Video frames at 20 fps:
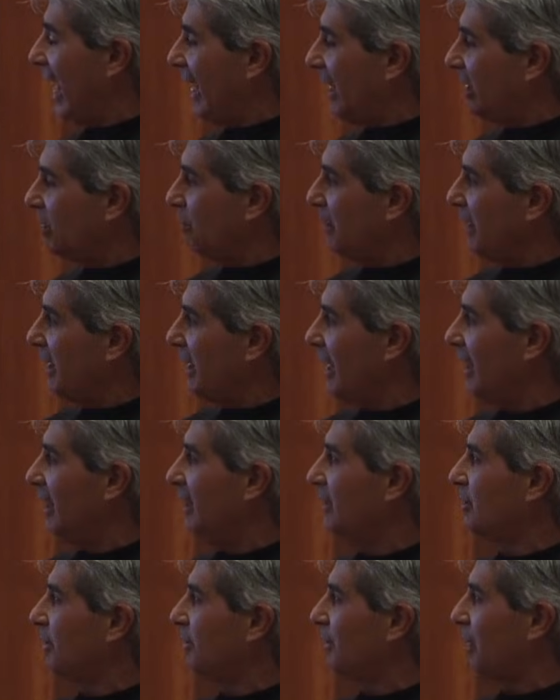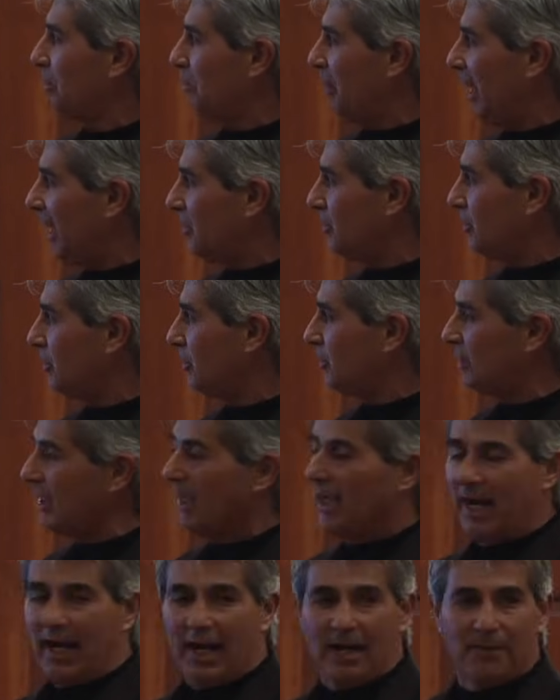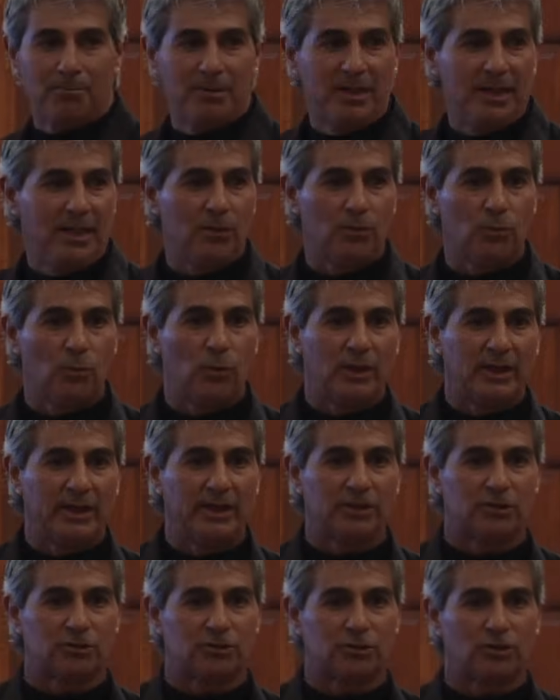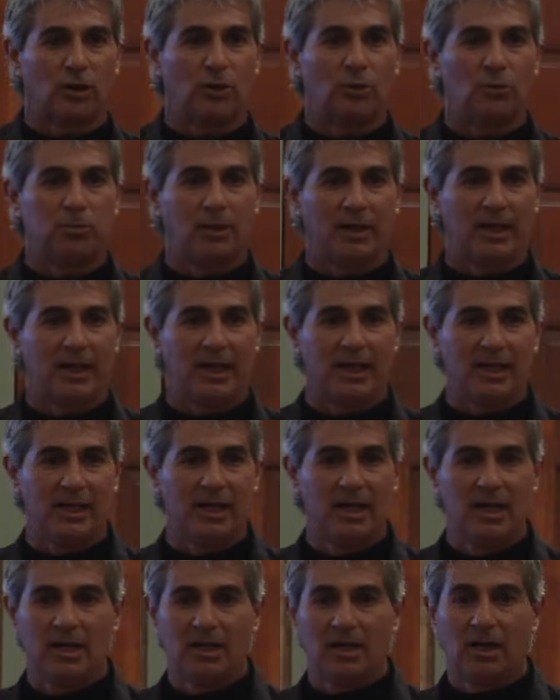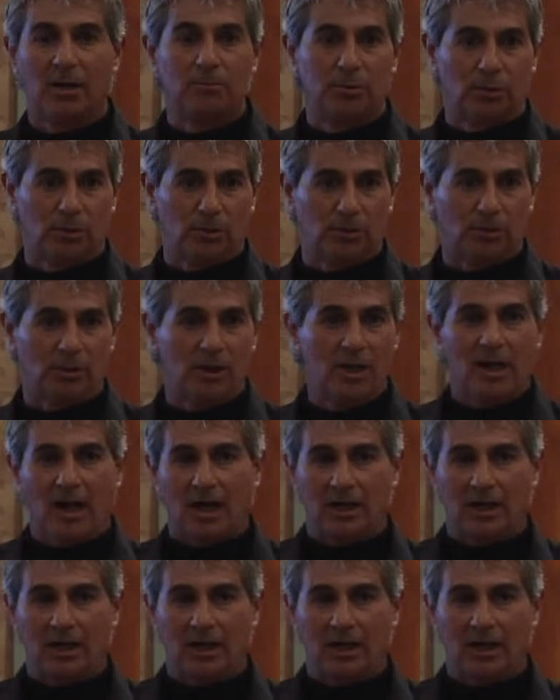and it's because of our patience and being willing to slow play a bull.